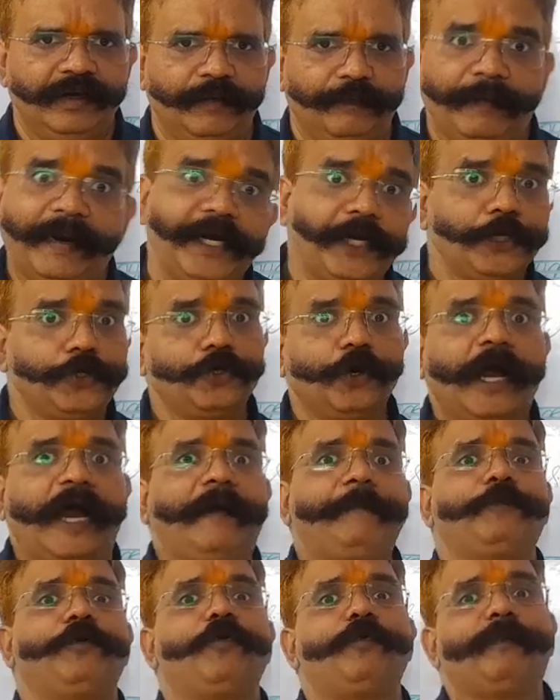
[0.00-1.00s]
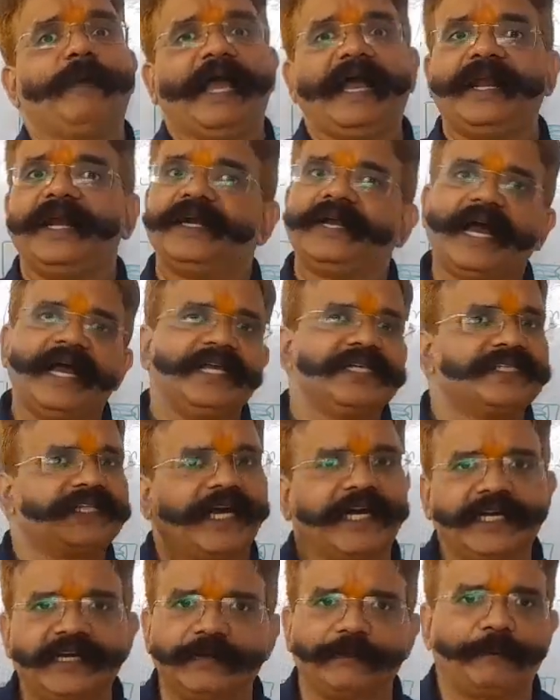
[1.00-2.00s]
But you have to magnetize
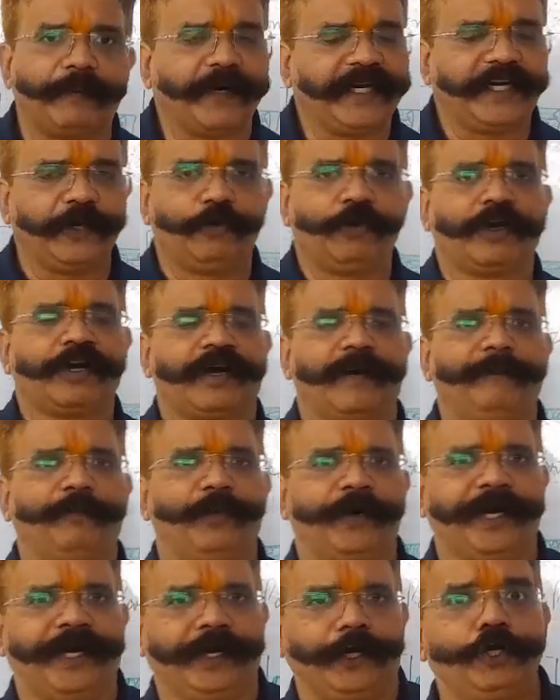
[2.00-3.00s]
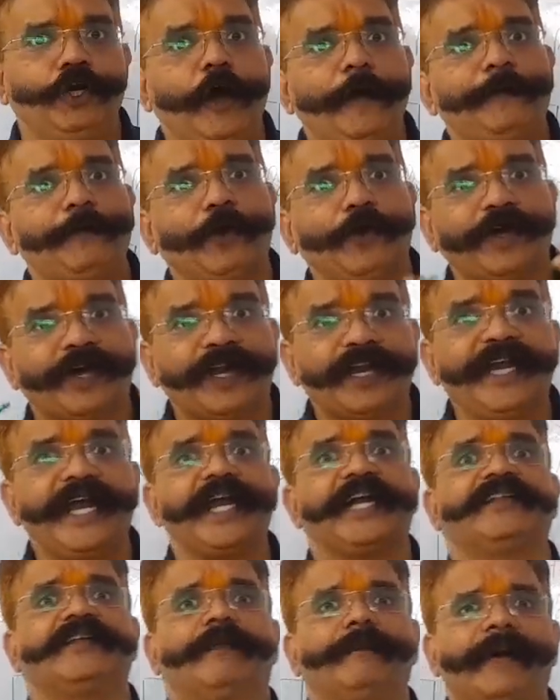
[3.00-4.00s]
that particular component. You have to
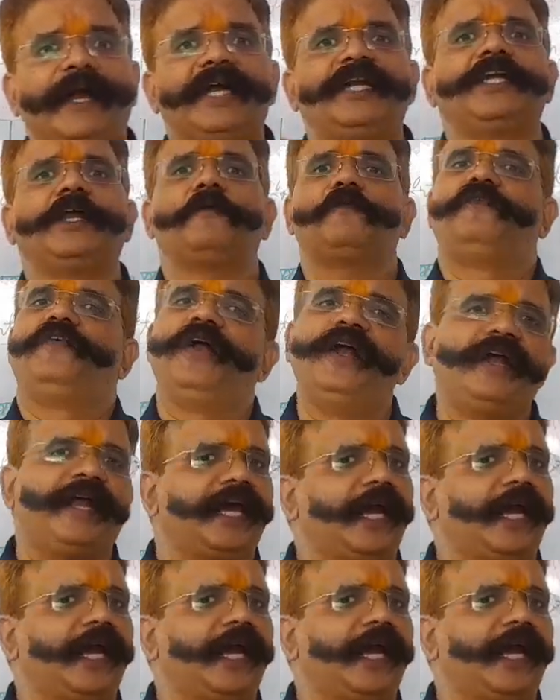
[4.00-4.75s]
create the magnetic field